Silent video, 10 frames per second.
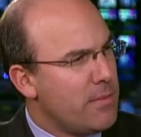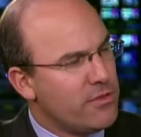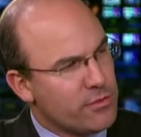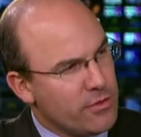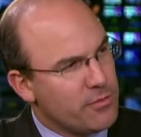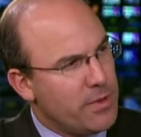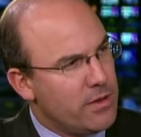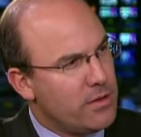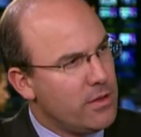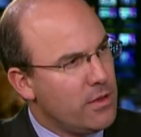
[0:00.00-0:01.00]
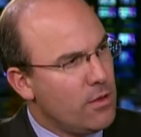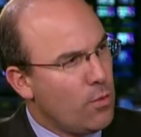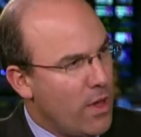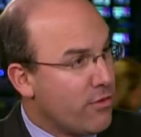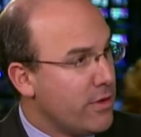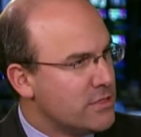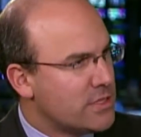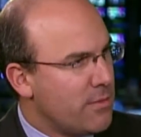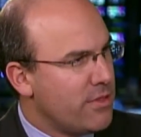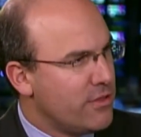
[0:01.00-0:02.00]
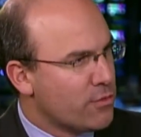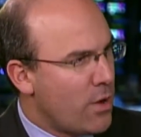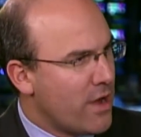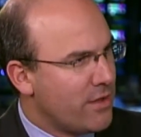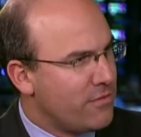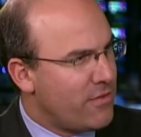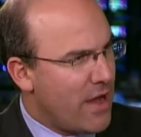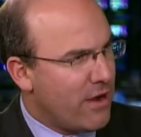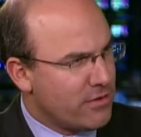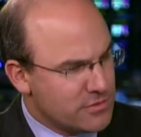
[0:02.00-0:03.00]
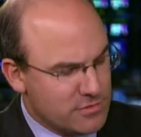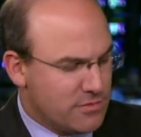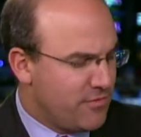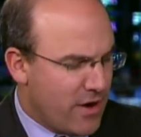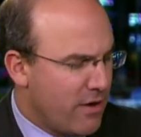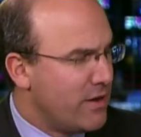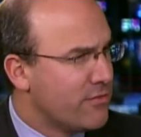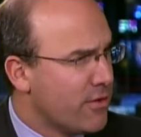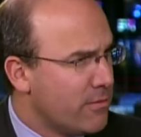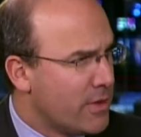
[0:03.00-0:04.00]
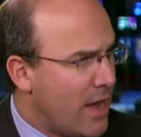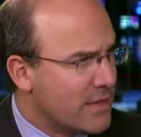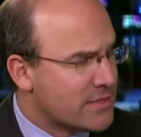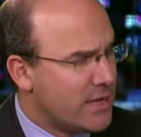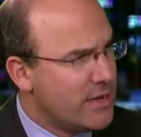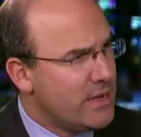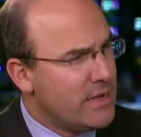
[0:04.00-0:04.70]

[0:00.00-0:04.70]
Israel's been weathering some of these rocket fires firing from Gaza,